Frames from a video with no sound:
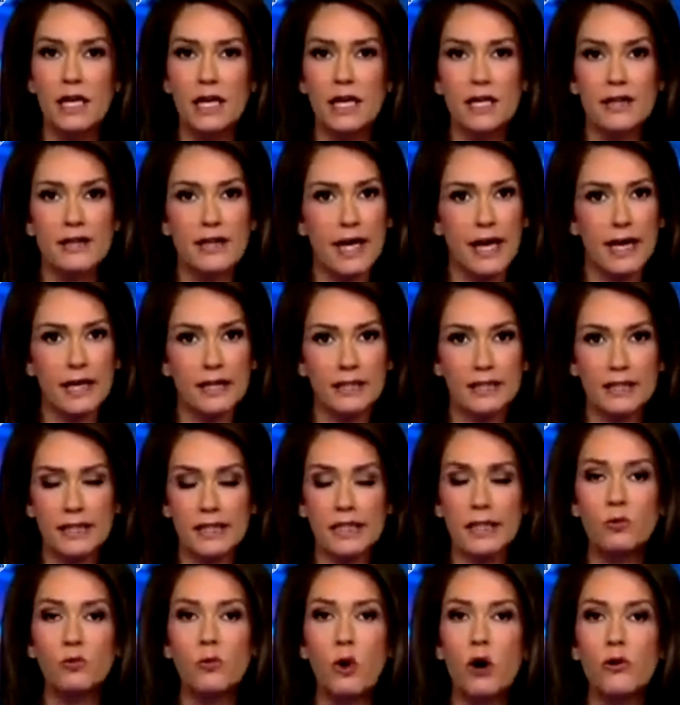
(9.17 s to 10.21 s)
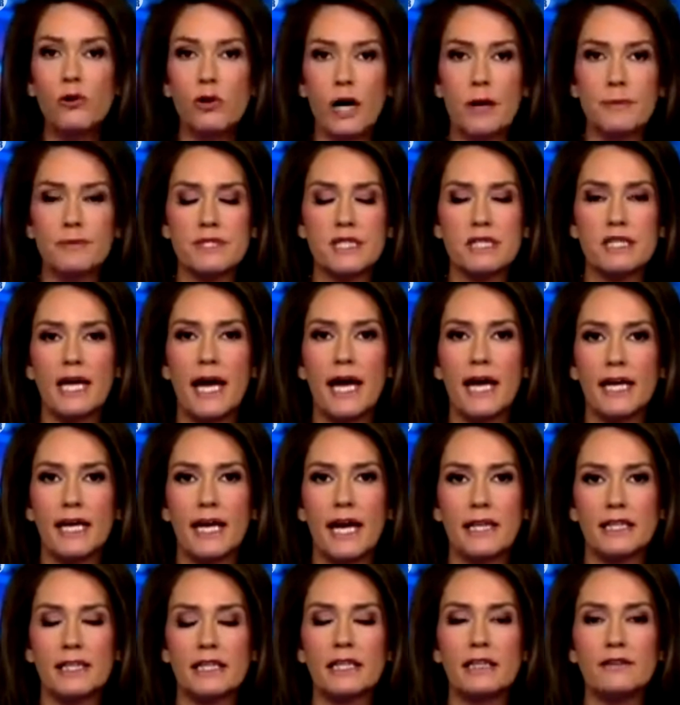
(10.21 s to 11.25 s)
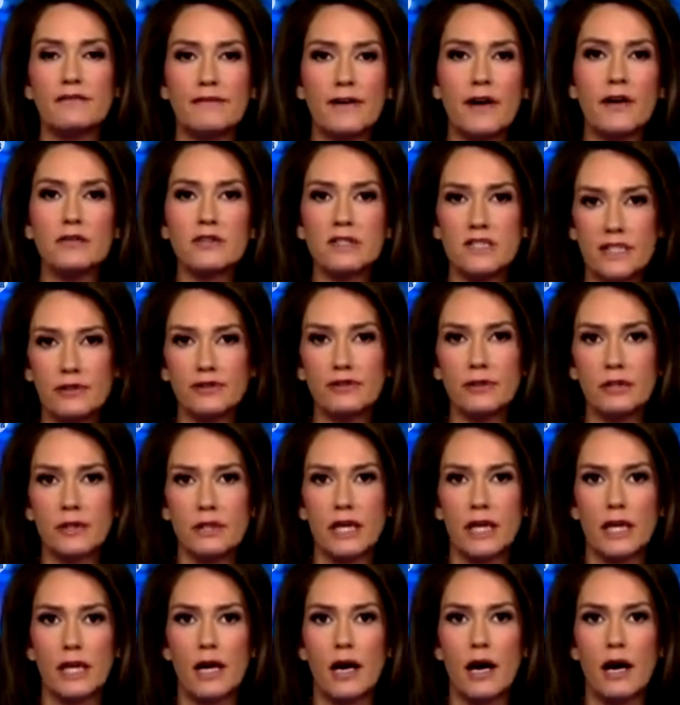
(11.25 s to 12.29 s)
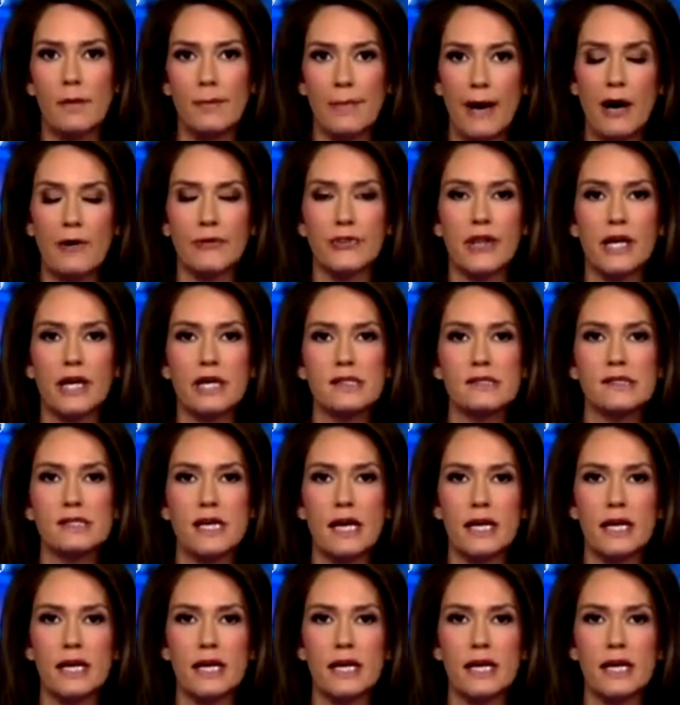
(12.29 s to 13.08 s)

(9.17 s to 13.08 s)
that he woke up today and he felt differently about this.